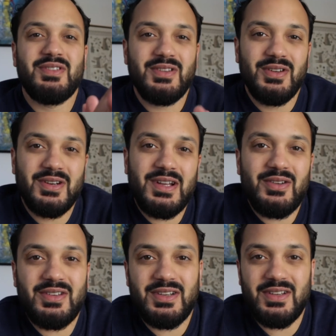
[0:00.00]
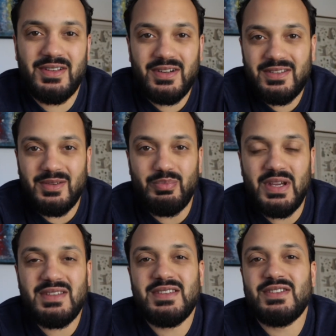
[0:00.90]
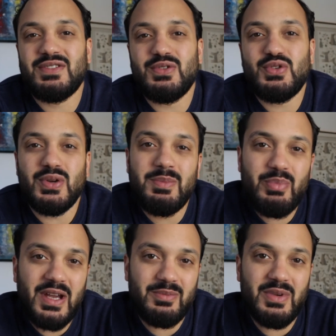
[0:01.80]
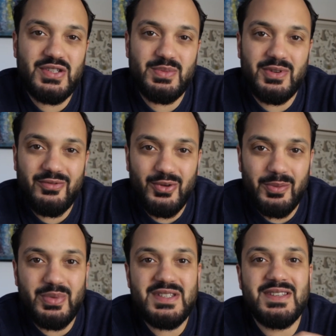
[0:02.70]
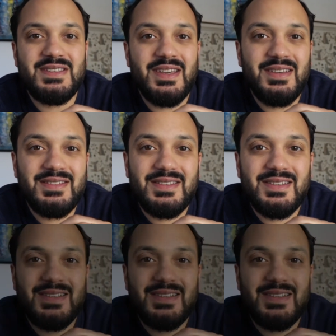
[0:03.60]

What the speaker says: to learn how to conduct a basic social impact measurement for a business case.